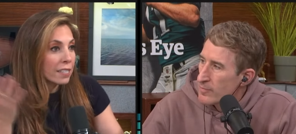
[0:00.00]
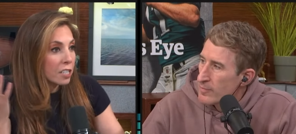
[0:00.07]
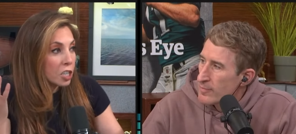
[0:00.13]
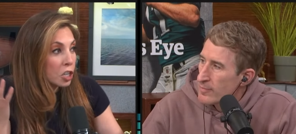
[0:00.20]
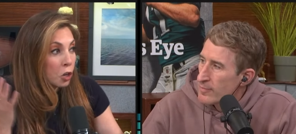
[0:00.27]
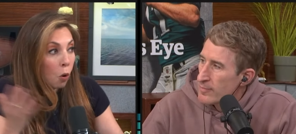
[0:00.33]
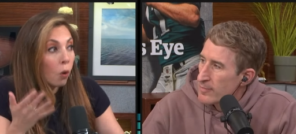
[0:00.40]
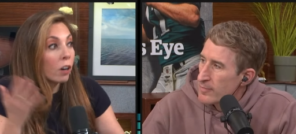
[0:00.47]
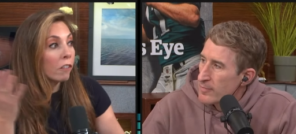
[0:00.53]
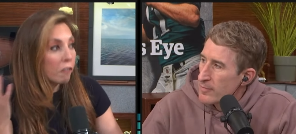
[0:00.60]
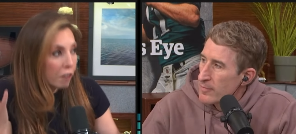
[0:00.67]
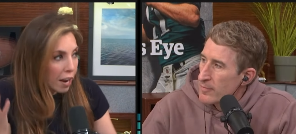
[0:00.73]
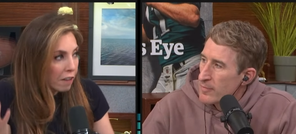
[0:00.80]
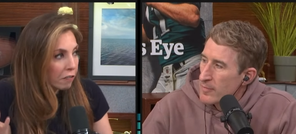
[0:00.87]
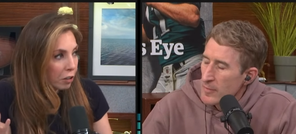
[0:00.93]
Speaker 1: it's your
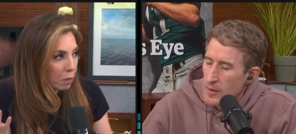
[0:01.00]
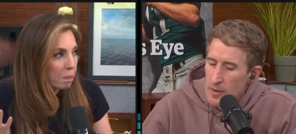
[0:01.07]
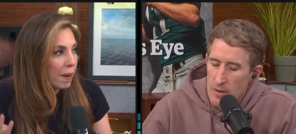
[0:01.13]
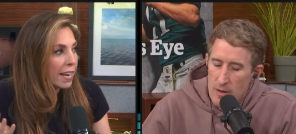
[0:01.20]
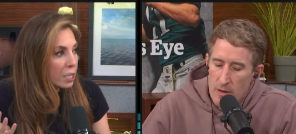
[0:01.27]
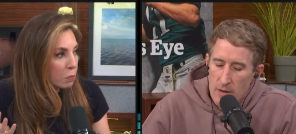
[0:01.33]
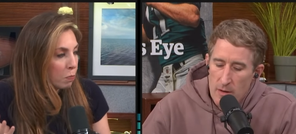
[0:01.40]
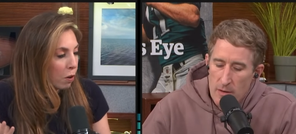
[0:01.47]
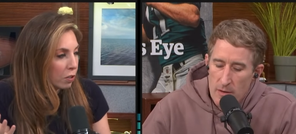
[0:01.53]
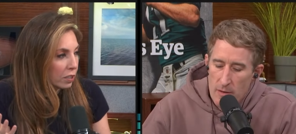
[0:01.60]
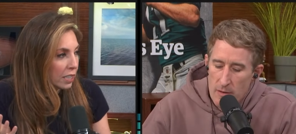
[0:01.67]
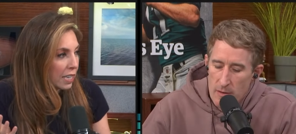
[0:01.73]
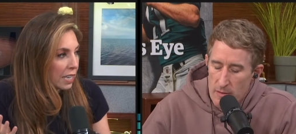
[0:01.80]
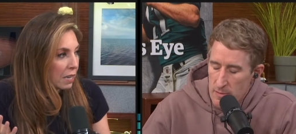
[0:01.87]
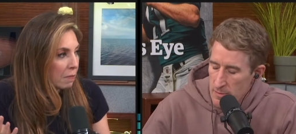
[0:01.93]
favorite baseball
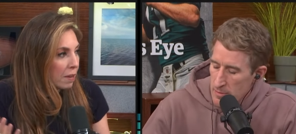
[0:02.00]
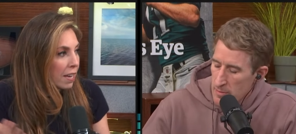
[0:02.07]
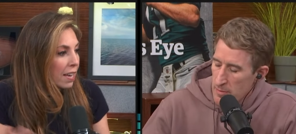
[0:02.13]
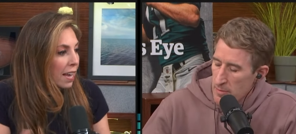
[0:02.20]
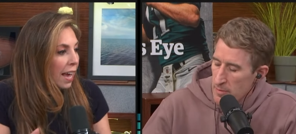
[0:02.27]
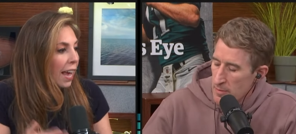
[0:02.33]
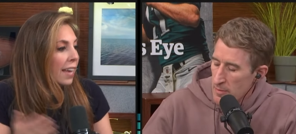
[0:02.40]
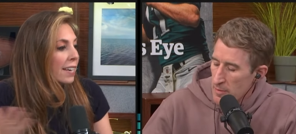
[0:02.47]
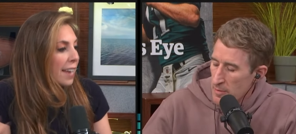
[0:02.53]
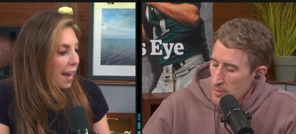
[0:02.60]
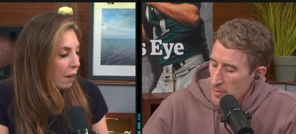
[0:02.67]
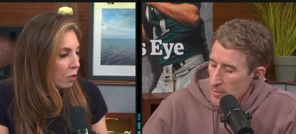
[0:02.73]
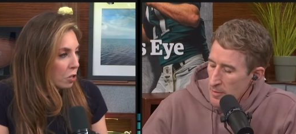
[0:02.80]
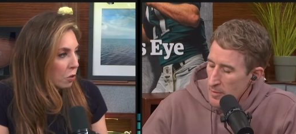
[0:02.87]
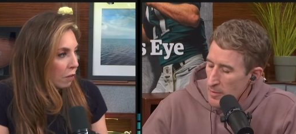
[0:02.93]
team, and
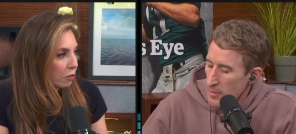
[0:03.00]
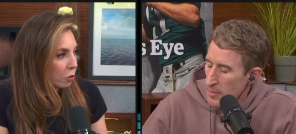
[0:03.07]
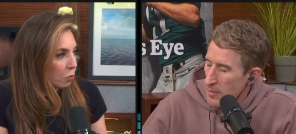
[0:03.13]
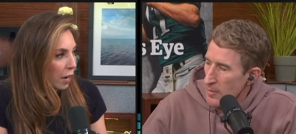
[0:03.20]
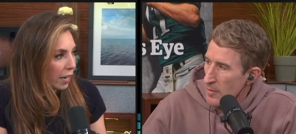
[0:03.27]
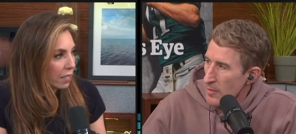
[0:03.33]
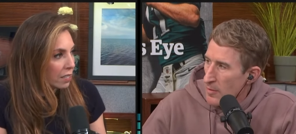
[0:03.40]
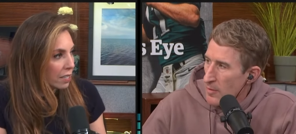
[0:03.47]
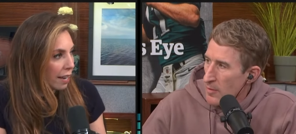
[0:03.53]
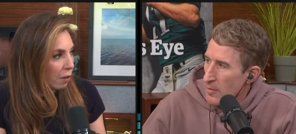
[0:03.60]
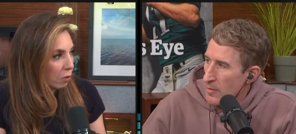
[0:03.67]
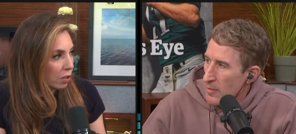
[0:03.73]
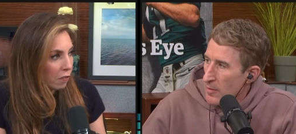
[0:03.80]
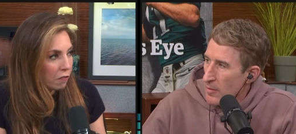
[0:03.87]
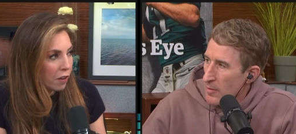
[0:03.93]
now you have to
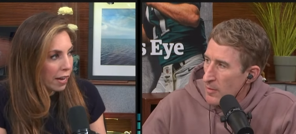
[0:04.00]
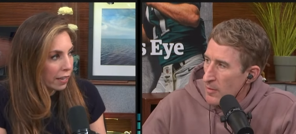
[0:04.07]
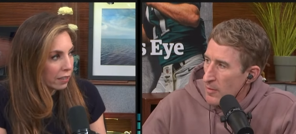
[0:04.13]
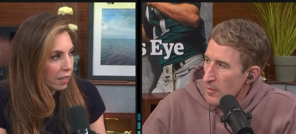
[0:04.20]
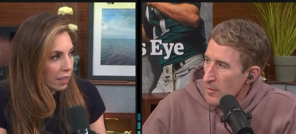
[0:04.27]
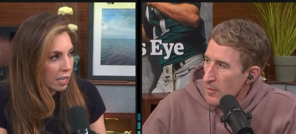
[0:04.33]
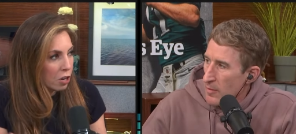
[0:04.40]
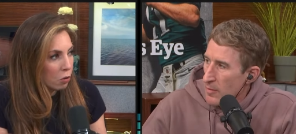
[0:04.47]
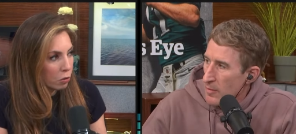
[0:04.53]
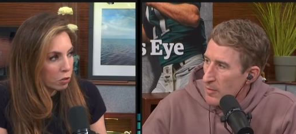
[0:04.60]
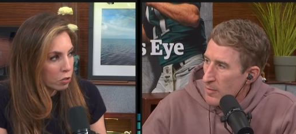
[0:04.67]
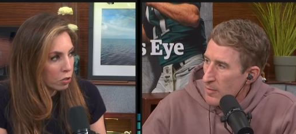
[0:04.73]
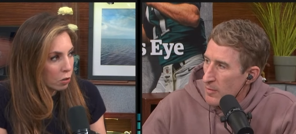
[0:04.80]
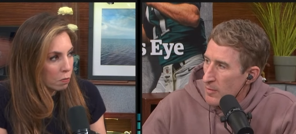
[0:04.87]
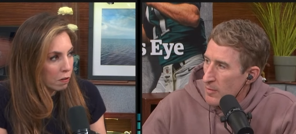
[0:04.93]
reconcile with the fact that the
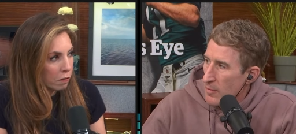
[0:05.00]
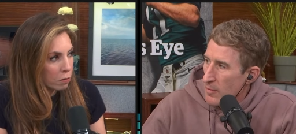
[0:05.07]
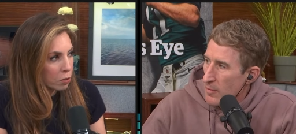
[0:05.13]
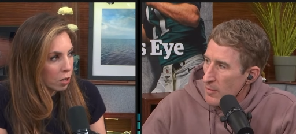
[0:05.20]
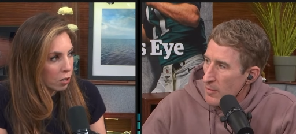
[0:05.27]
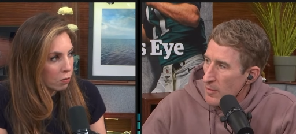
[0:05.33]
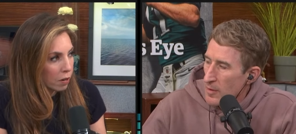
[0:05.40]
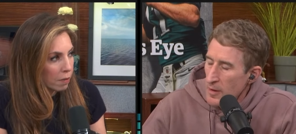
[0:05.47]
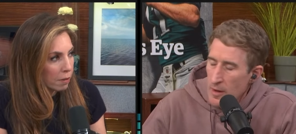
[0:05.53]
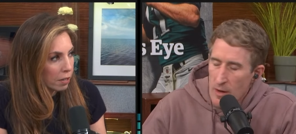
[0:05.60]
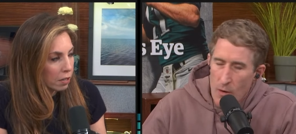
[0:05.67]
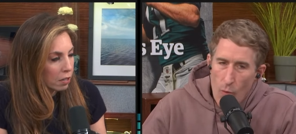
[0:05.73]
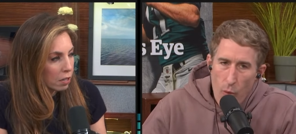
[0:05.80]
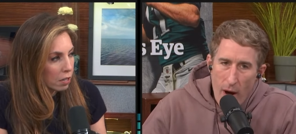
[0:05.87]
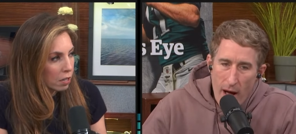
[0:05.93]
owners could be from Saudi Arabia?
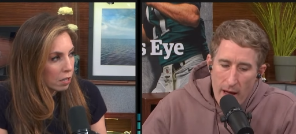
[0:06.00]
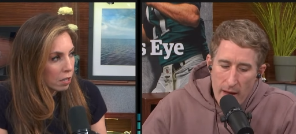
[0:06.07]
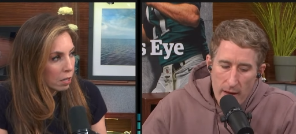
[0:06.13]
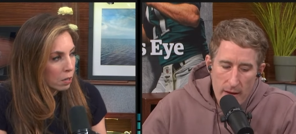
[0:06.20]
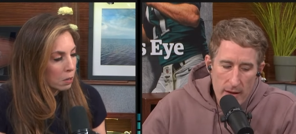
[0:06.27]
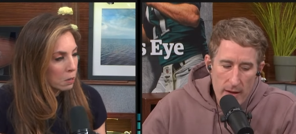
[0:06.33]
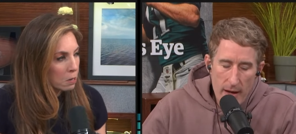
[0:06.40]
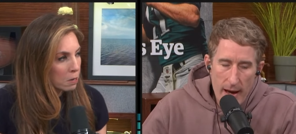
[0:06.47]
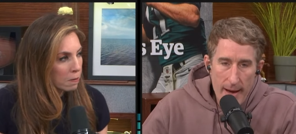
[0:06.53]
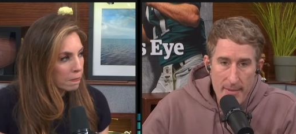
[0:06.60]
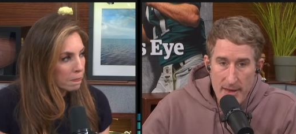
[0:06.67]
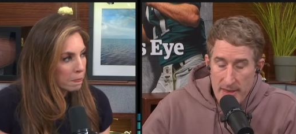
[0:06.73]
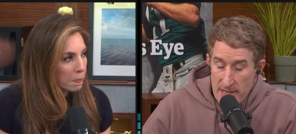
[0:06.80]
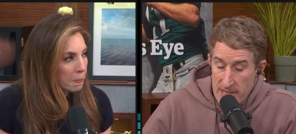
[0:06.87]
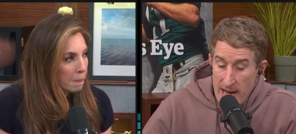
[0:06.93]
Speaker 2: Well, I
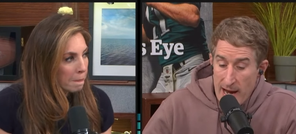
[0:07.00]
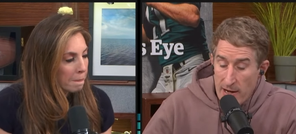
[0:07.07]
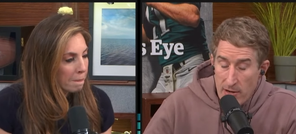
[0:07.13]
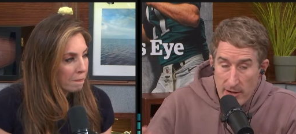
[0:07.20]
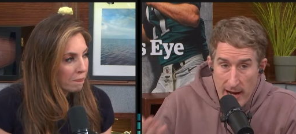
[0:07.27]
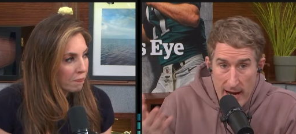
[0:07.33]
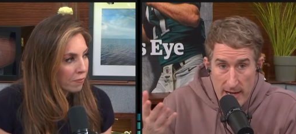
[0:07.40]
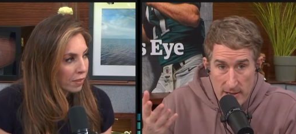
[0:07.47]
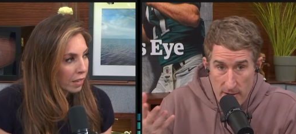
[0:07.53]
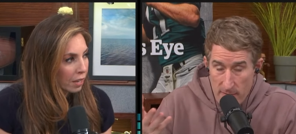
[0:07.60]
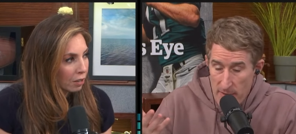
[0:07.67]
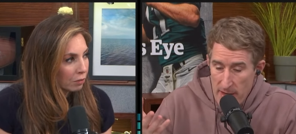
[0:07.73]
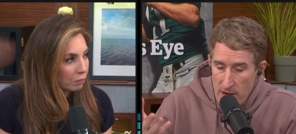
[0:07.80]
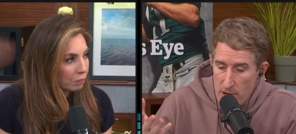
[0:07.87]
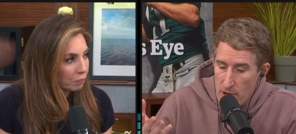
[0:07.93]
mean, the soccer guys
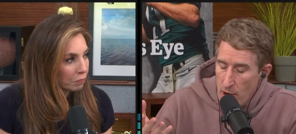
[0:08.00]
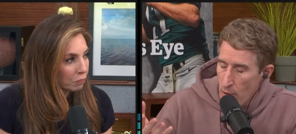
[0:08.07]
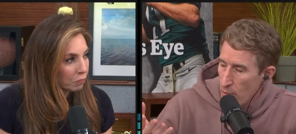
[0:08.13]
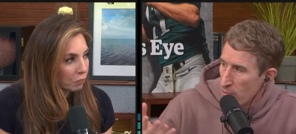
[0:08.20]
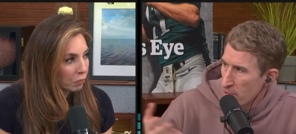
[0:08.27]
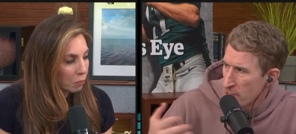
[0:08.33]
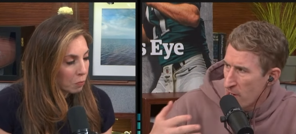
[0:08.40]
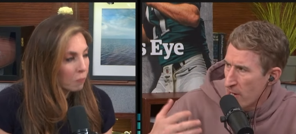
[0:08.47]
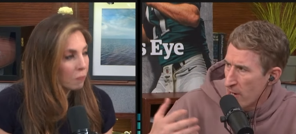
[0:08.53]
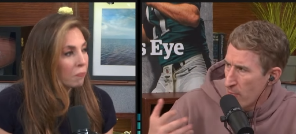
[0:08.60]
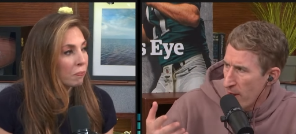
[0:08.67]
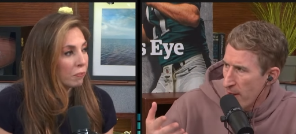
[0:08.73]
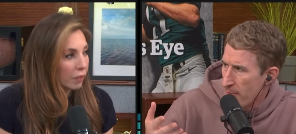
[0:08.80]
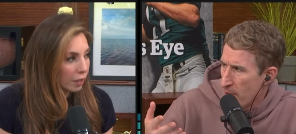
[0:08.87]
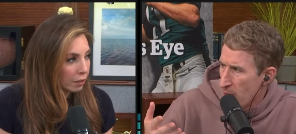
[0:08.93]
over there no, Saudi
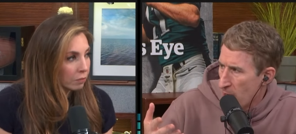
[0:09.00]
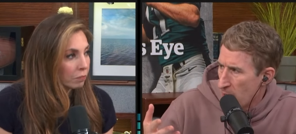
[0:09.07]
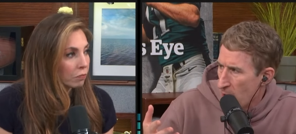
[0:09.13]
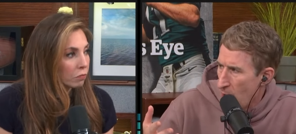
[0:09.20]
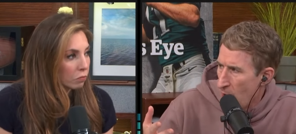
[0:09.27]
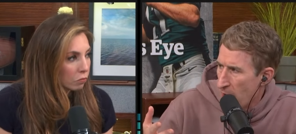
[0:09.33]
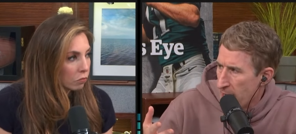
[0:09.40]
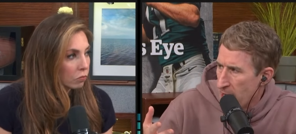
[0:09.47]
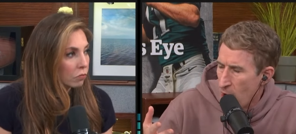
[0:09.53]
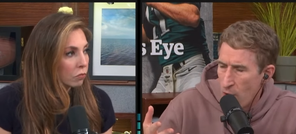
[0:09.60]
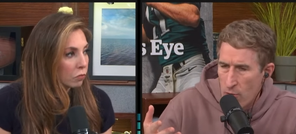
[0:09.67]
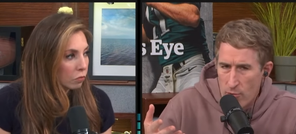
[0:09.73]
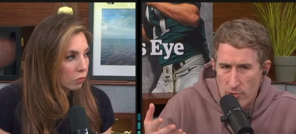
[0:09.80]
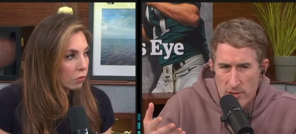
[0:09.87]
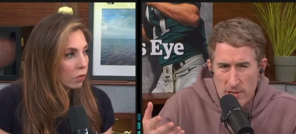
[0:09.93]
Arabia already
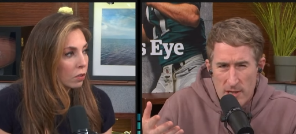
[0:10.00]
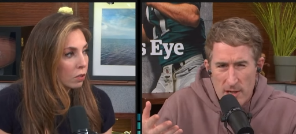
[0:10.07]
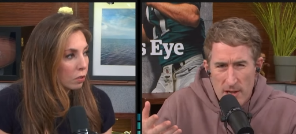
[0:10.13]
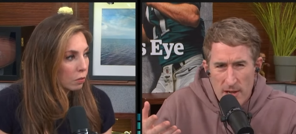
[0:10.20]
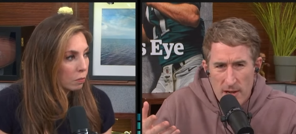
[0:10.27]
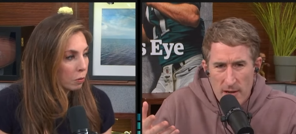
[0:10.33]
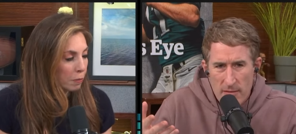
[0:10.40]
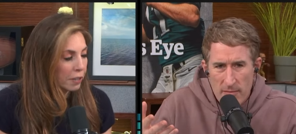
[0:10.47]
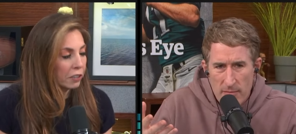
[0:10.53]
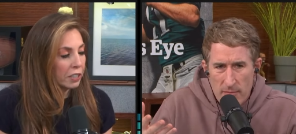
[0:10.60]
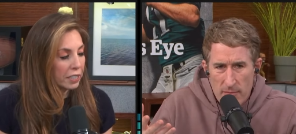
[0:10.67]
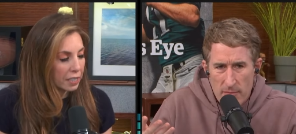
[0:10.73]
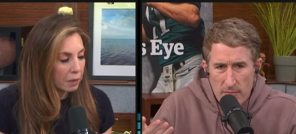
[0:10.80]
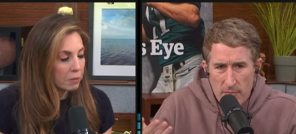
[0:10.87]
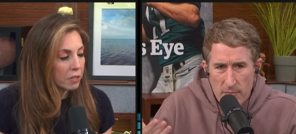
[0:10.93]
owns. Premier
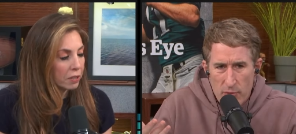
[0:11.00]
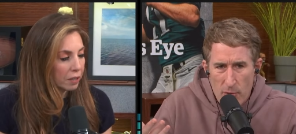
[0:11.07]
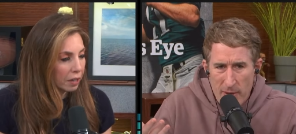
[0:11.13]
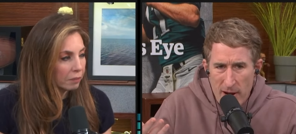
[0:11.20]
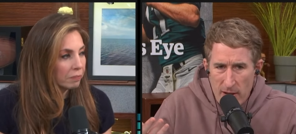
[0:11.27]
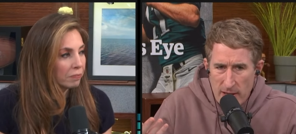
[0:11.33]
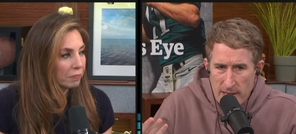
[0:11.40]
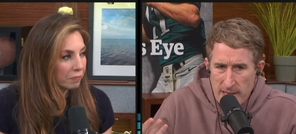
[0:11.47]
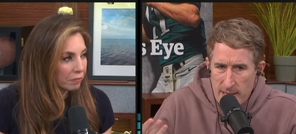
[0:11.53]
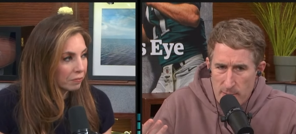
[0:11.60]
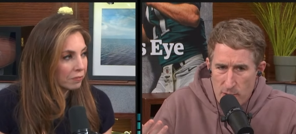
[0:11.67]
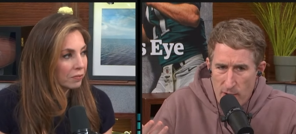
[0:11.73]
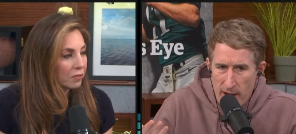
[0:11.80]
League teams. Premier League teams,